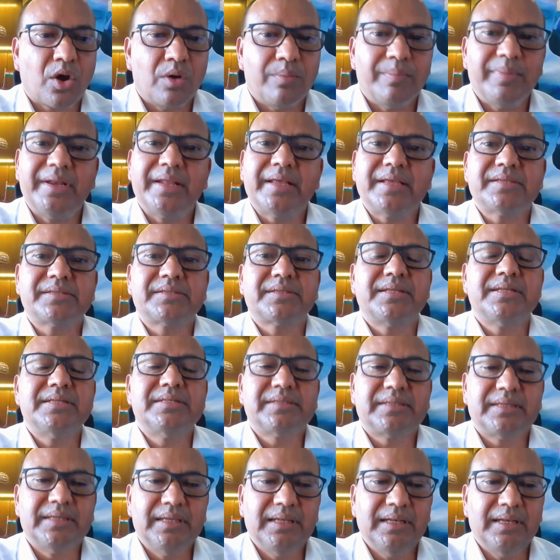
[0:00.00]
Communication
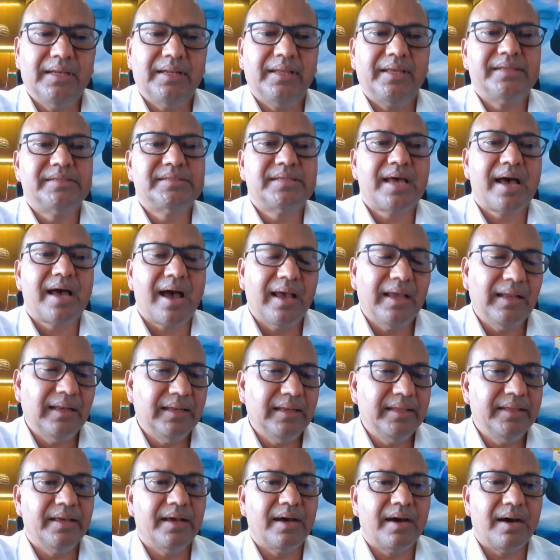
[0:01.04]
skill is
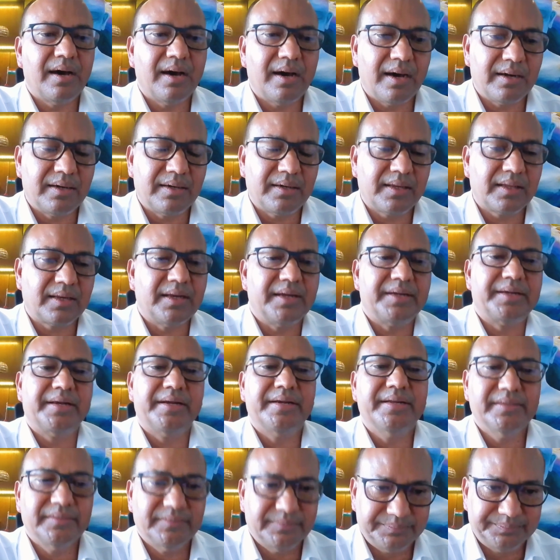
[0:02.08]
highly
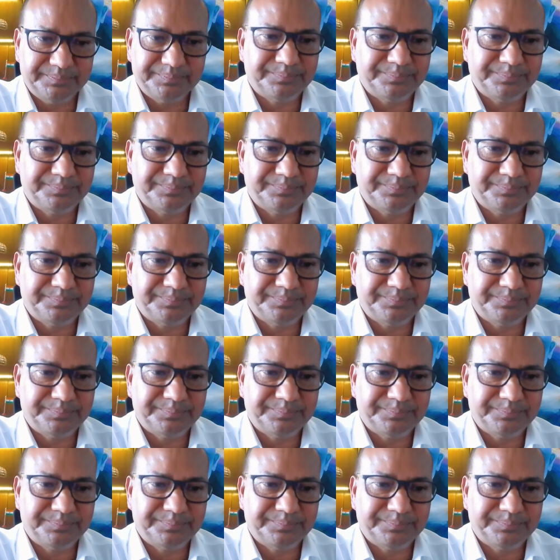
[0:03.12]
underrated.